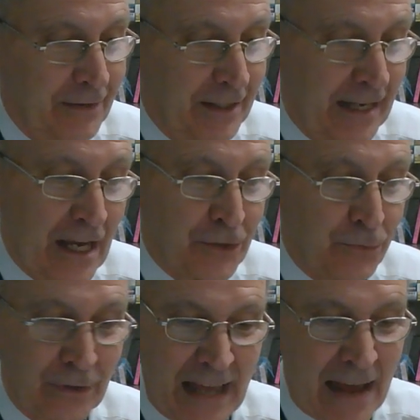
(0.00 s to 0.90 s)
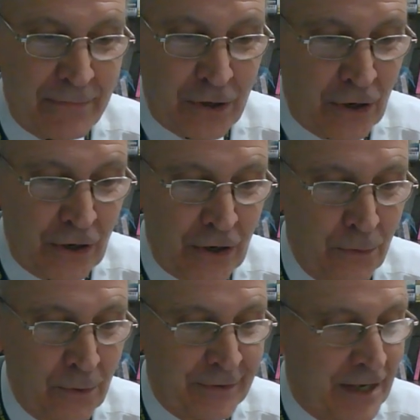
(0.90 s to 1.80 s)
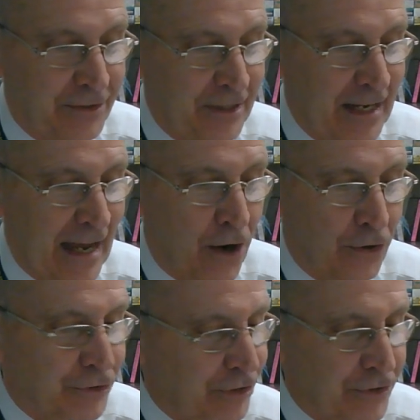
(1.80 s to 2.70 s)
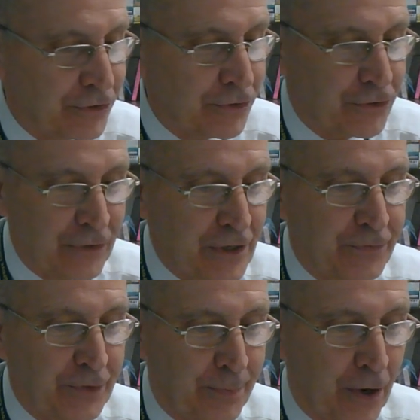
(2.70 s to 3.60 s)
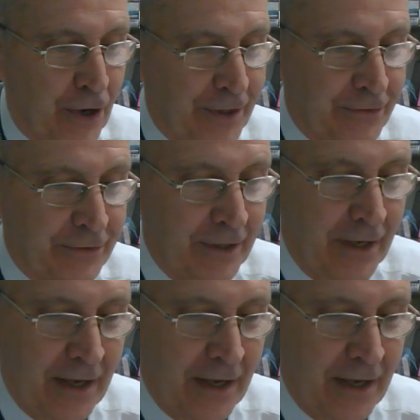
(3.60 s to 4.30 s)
The guests will laugh at her when they see how her sisters dress for the parties,